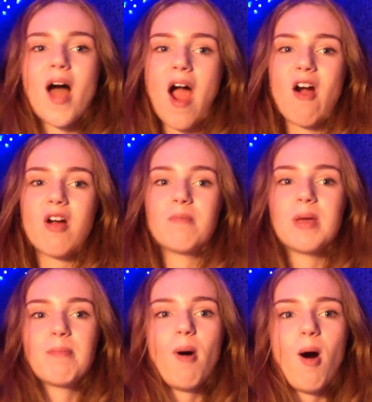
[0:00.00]

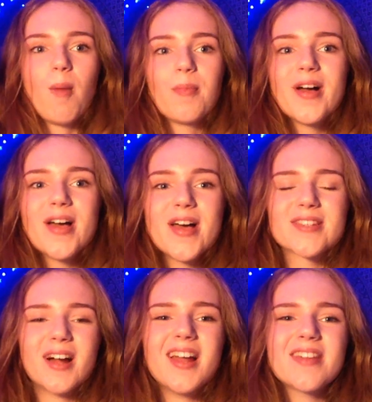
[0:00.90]
R&B pop.
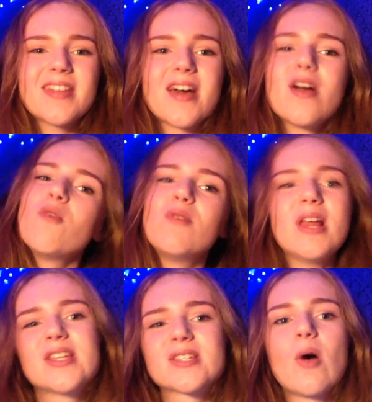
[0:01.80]
It's kind of like that
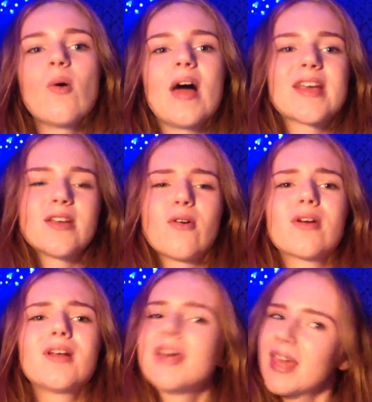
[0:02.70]
really slow, like, you know,
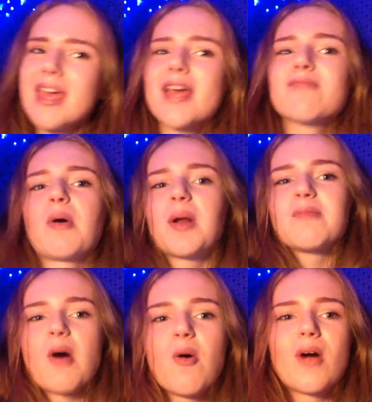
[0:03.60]
clicking body
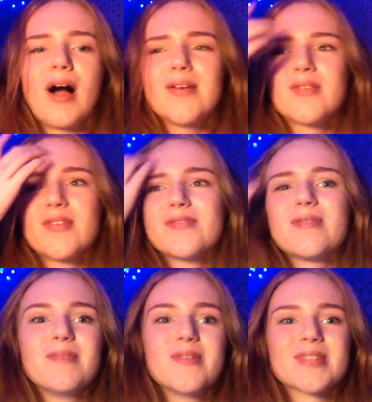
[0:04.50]
roll kind of
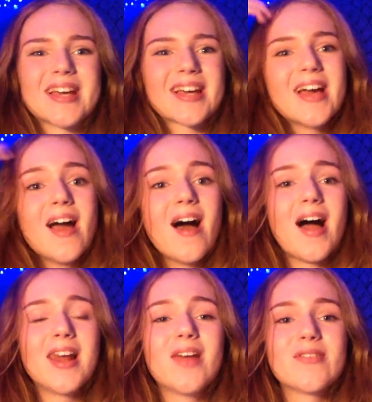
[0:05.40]
music.
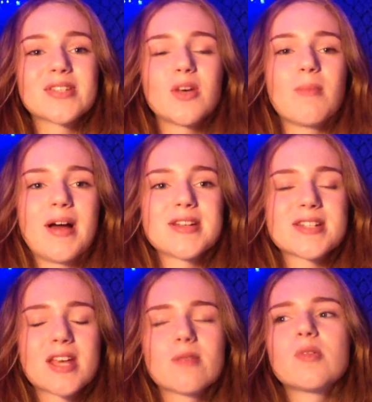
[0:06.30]
I love it so much.
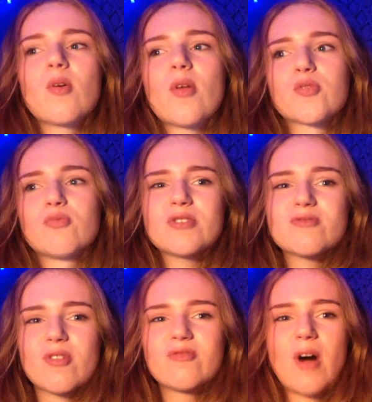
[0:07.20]
It gives me all those
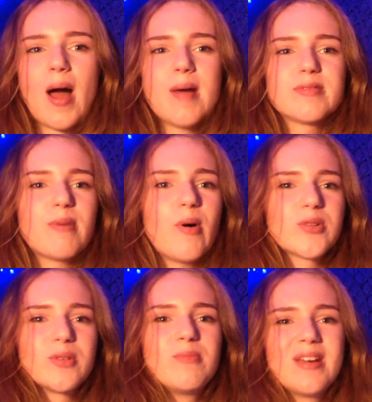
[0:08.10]
retro vibes, but
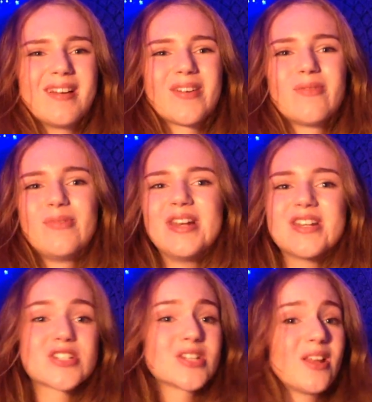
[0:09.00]
also being like really
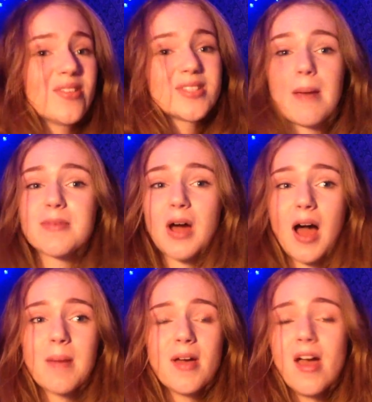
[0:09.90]
chill at the same
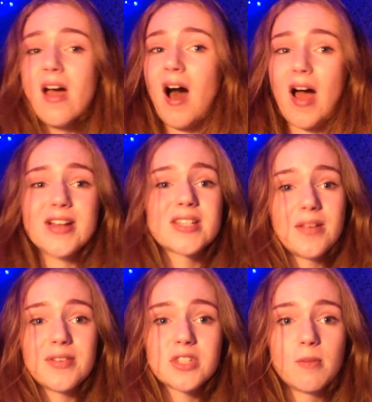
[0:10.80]
time. I just
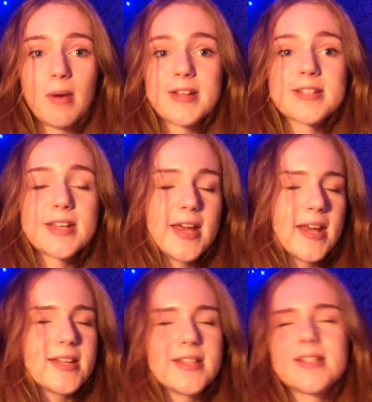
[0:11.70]
love it so much,
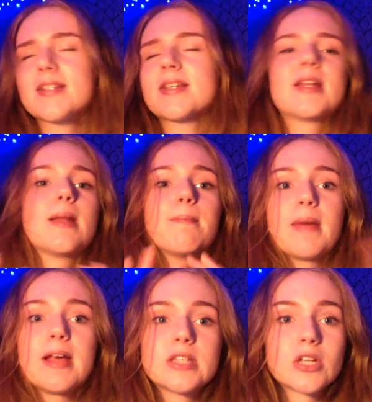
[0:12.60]
and it's just an
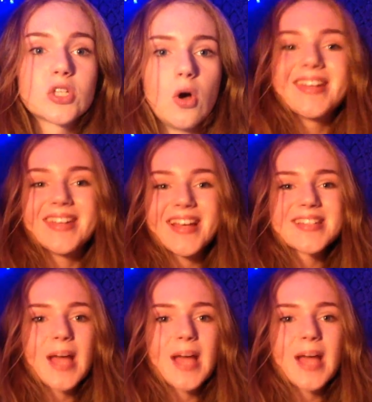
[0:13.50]
amazing song. Next